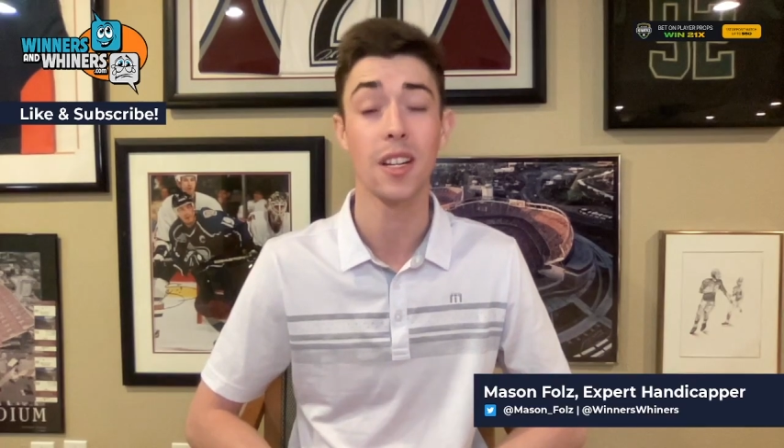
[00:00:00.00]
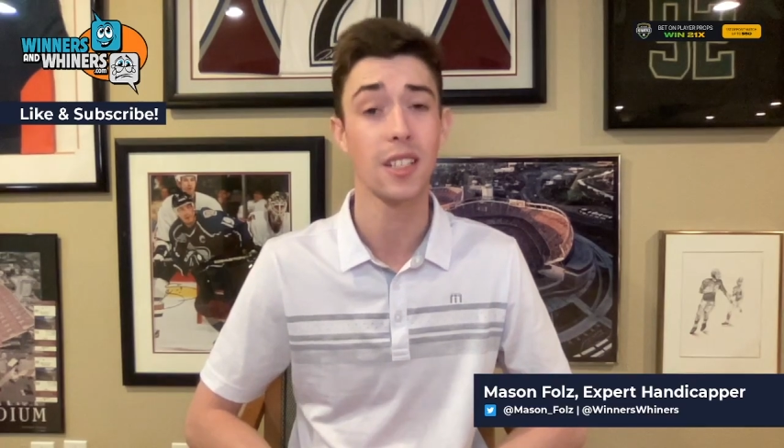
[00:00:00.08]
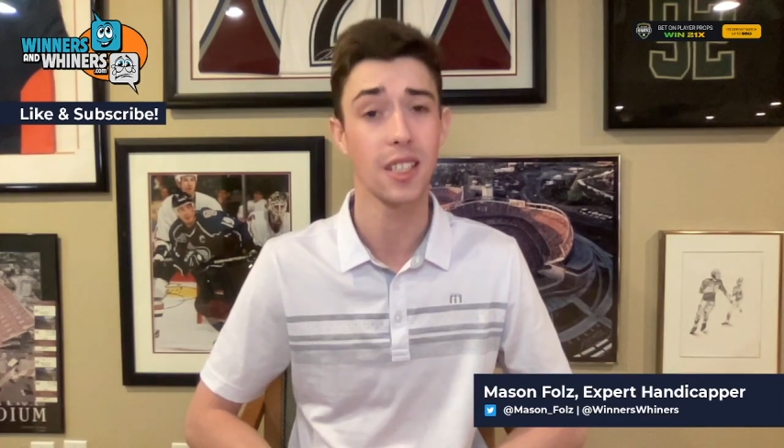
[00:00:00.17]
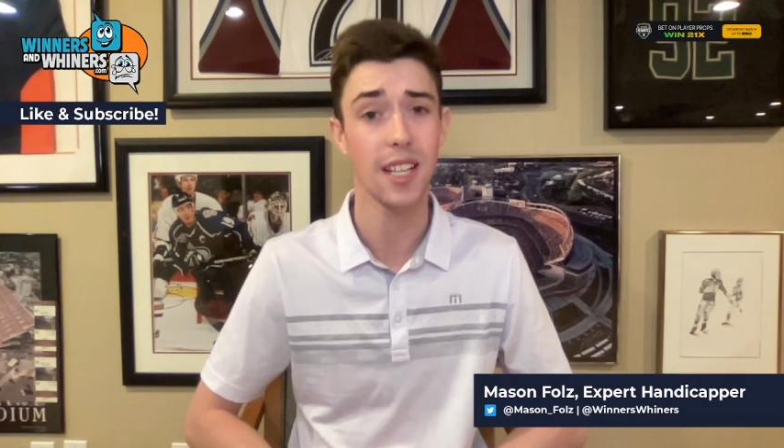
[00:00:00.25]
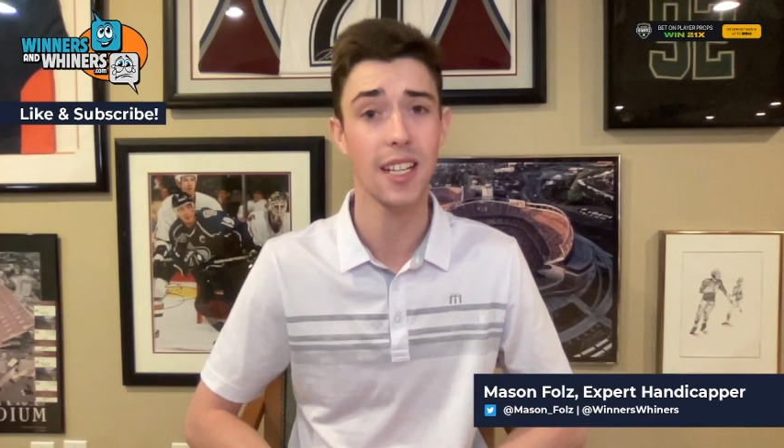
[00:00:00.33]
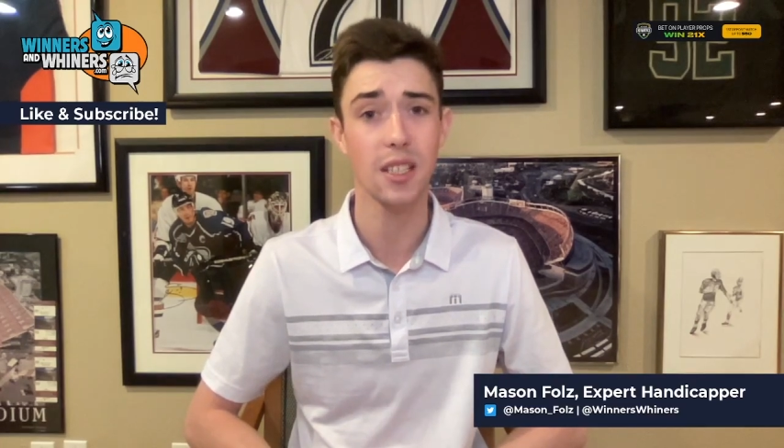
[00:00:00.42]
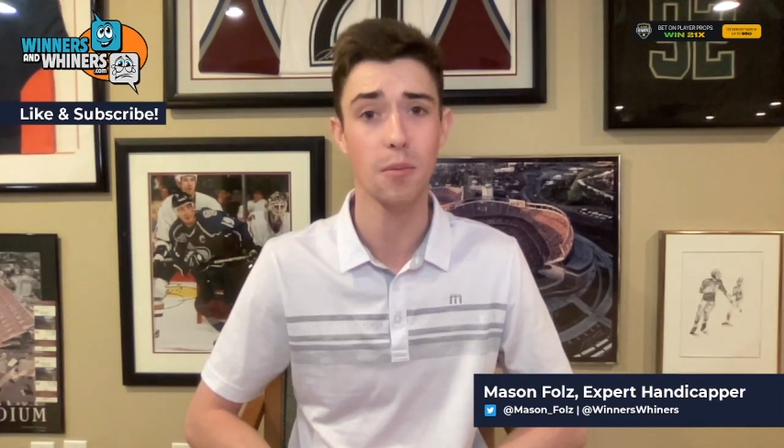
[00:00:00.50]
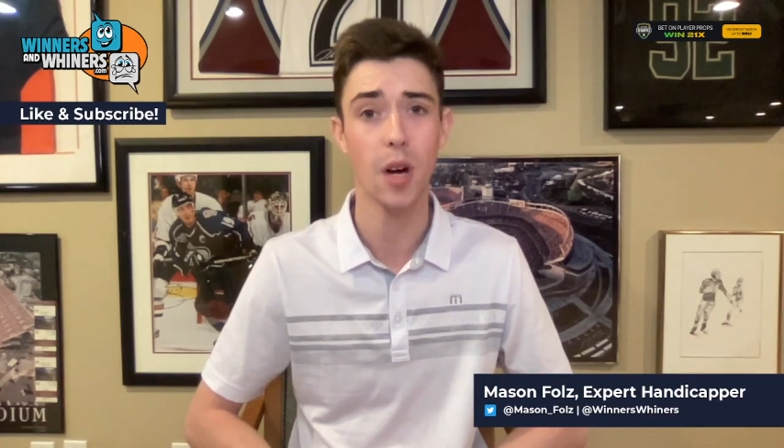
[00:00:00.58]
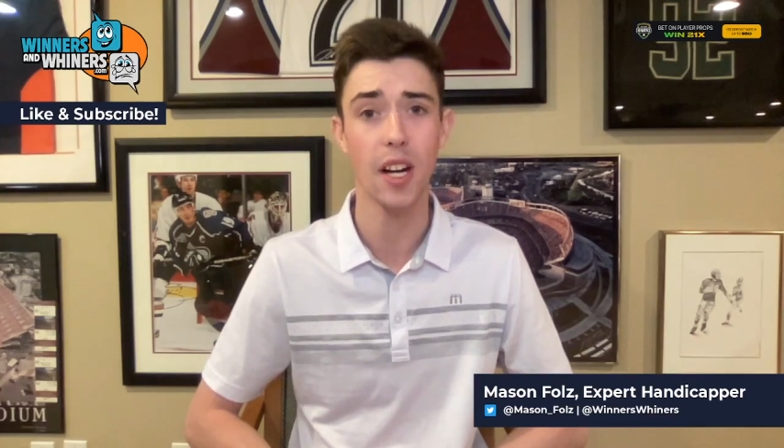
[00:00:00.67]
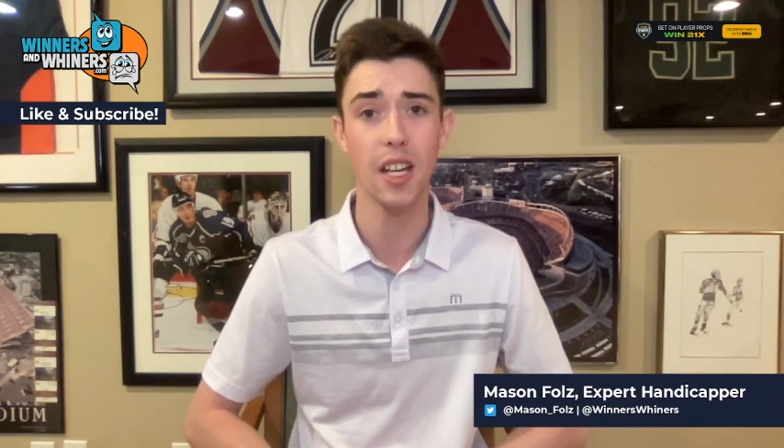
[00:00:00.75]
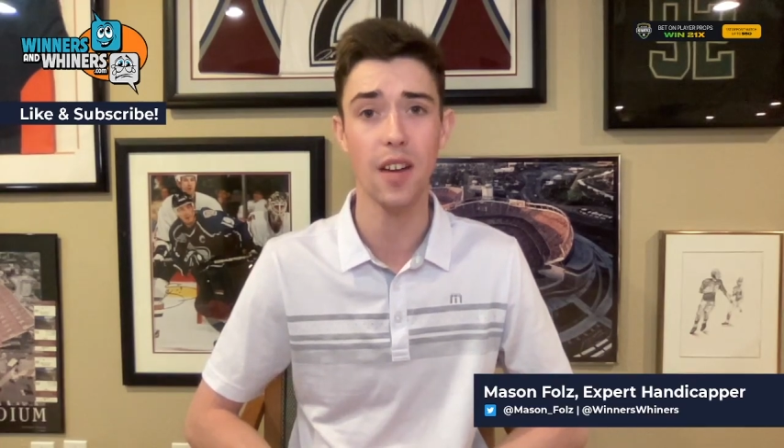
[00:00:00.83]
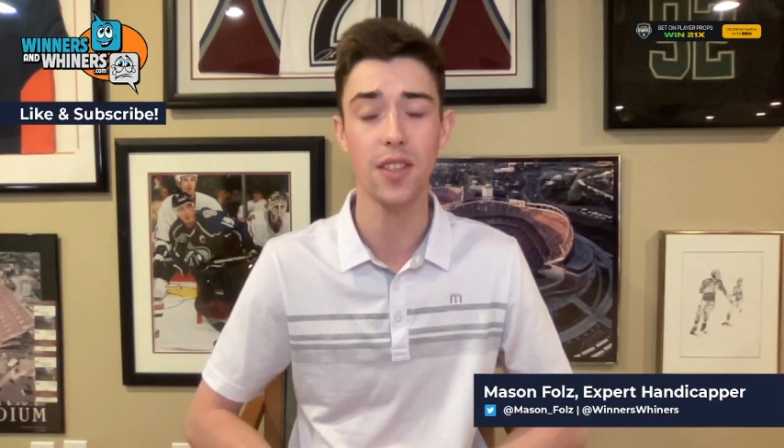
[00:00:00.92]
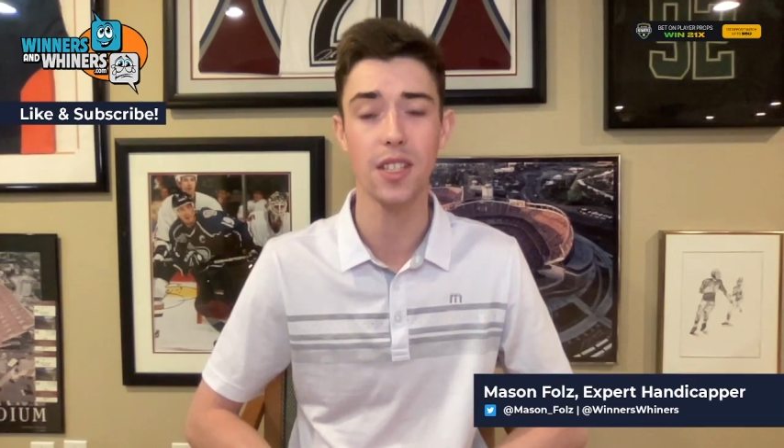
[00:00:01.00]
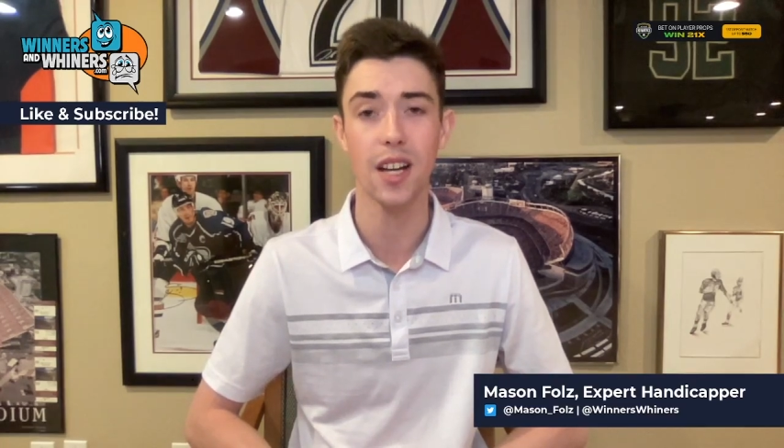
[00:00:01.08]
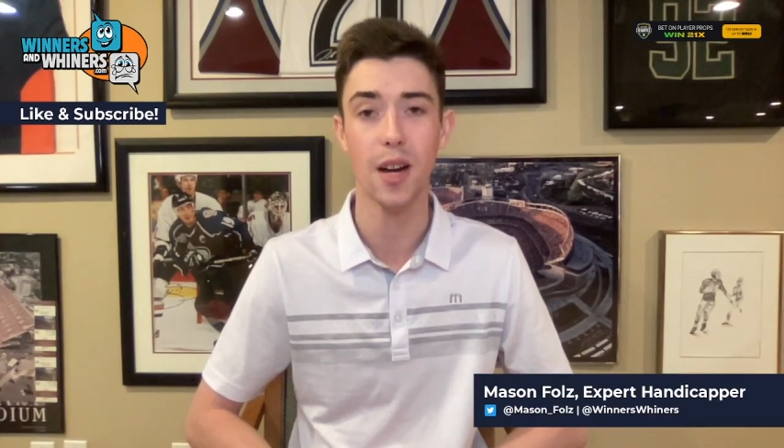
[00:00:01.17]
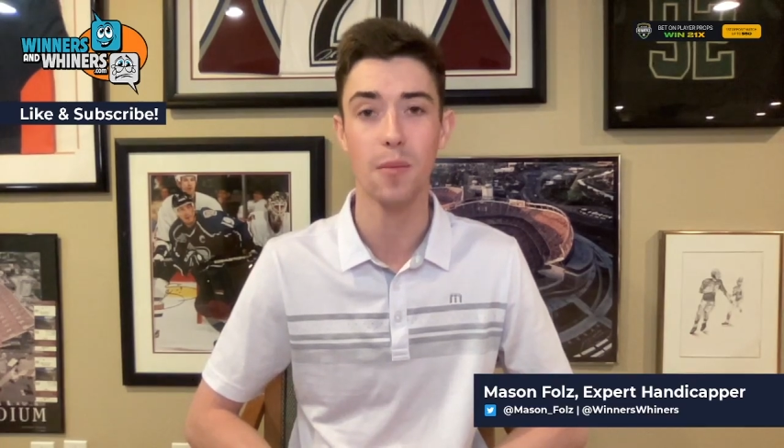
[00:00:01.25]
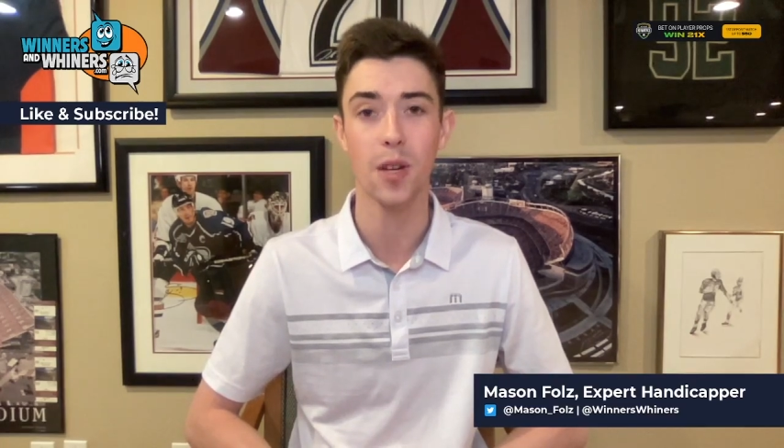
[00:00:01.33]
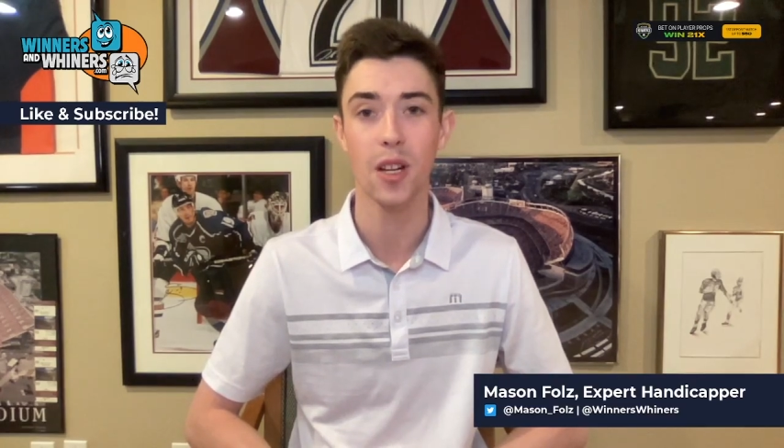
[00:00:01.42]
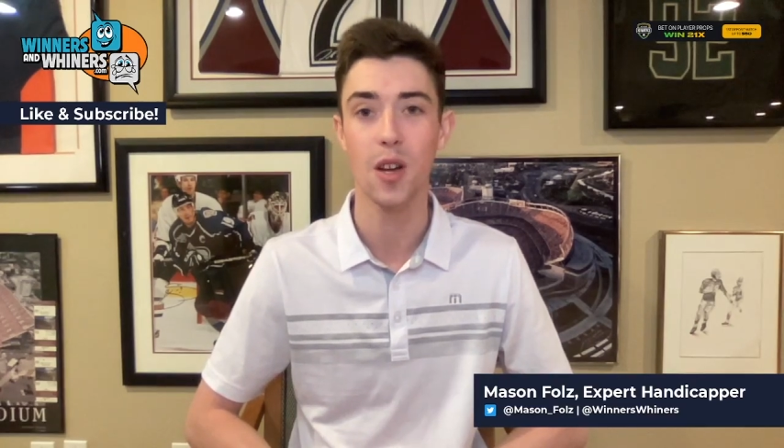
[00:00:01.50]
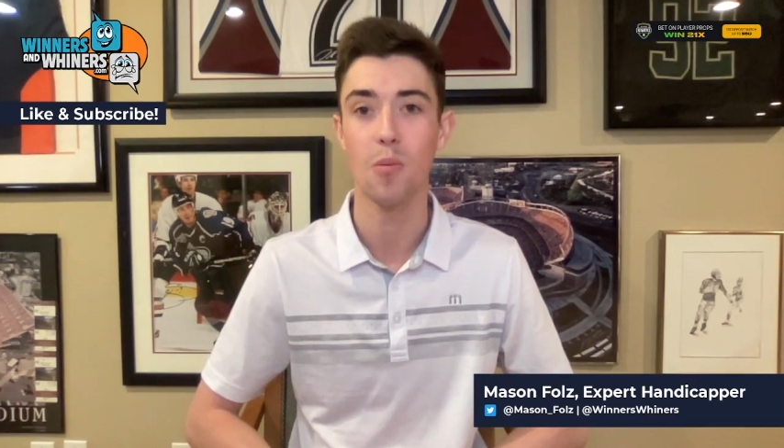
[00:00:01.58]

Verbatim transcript: to take some money off the top